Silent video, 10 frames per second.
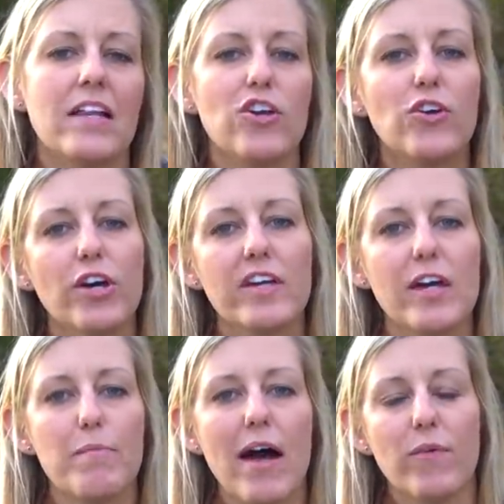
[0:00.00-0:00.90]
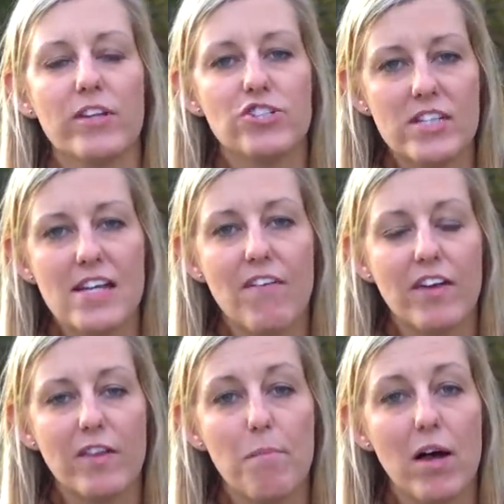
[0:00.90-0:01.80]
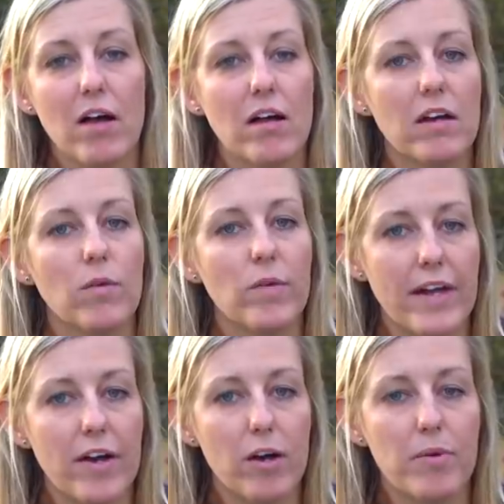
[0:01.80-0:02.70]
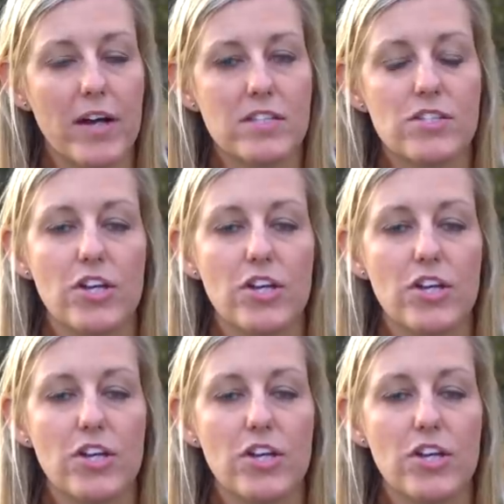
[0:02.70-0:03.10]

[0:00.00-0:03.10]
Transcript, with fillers: that you could get by with just having the mug with the AeroPress.